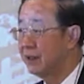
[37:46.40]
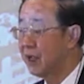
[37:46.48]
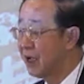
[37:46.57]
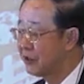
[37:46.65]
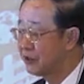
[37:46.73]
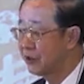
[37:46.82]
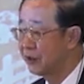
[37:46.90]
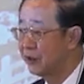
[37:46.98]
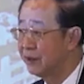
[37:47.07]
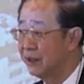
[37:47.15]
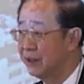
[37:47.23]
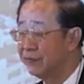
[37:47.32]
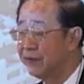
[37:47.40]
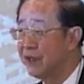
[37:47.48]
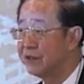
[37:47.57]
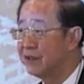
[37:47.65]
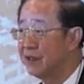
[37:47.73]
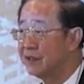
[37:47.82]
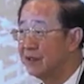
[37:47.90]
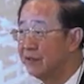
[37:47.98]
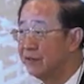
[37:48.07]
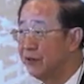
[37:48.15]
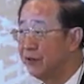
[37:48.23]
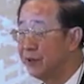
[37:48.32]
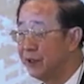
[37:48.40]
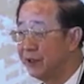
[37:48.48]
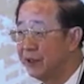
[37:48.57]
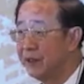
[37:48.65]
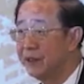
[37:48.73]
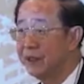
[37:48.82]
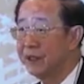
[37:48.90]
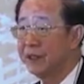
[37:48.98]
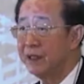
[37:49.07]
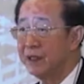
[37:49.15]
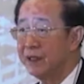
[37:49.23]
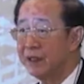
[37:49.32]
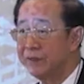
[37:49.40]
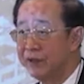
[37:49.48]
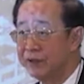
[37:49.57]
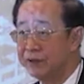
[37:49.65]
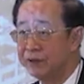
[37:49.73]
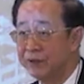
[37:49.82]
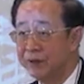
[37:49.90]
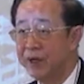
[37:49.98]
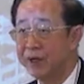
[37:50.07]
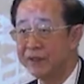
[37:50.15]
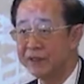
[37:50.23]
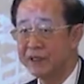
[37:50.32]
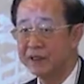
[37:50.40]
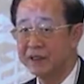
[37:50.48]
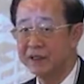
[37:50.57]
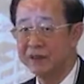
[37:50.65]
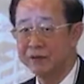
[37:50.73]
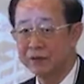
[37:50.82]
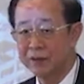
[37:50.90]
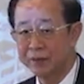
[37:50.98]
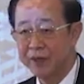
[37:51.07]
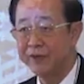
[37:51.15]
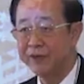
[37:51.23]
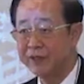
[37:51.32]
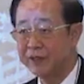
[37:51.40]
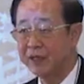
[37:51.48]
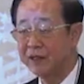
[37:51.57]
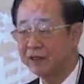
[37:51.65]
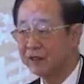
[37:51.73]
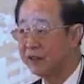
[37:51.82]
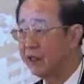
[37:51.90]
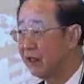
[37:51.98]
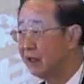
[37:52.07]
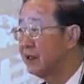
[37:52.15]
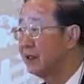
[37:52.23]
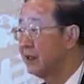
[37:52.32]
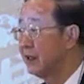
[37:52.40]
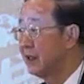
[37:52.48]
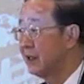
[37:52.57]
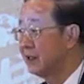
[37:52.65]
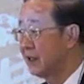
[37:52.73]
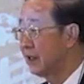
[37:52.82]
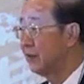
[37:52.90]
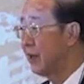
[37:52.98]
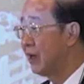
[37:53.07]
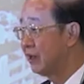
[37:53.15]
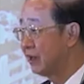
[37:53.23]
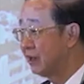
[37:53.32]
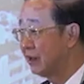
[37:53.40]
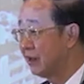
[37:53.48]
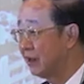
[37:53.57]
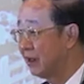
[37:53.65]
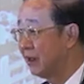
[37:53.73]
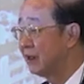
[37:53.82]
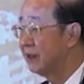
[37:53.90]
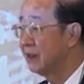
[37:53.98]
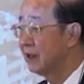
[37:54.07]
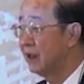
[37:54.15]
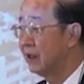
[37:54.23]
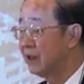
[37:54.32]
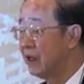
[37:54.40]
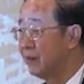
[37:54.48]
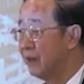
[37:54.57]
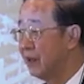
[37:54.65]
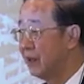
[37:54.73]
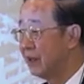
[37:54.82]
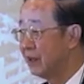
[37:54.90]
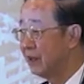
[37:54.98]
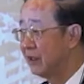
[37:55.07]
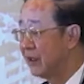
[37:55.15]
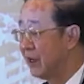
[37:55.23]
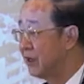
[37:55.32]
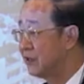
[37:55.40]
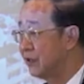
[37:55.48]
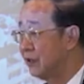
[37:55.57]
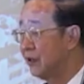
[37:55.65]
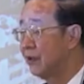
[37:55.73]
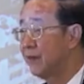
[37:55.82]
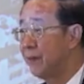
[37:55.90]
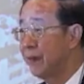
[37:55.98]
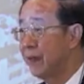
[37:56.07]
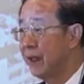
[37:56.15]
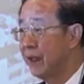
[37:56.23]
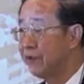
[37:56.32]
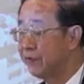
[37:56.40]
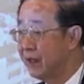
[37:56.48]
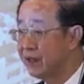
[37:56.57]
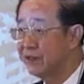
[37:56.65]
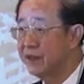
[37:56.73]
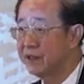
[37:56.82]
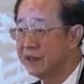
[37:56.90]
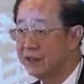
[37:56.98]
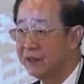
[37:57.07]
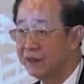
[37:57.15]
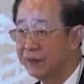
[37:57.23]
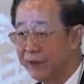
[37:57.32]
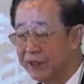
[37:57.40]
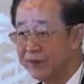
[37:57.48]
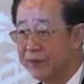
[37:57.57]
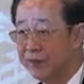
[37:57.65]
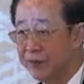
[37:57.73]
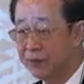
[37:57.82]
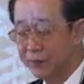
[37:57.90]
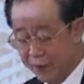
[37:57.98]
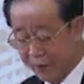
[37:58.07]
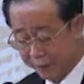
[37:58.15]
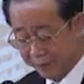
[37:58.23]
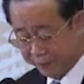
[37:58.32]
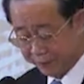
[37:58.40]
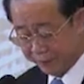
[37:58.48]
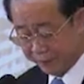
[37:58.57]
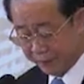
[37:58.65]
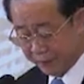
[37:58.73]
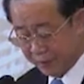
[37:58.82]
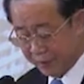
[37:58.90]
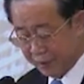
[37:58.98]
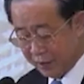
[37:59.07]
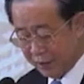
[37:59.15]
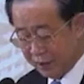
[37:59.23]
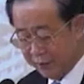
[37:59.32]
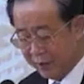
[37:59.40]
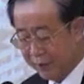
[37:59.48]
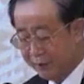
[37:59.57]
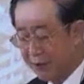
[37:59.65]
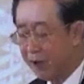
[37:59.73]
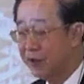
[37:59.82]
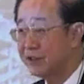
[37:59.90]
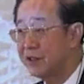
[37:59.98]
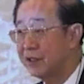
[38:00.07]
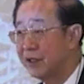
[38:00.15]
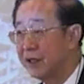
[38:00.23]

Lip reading: larger infrastructure will be given to the private sector, so the private sector can take part in the in the national infrastructure investment program. But of course,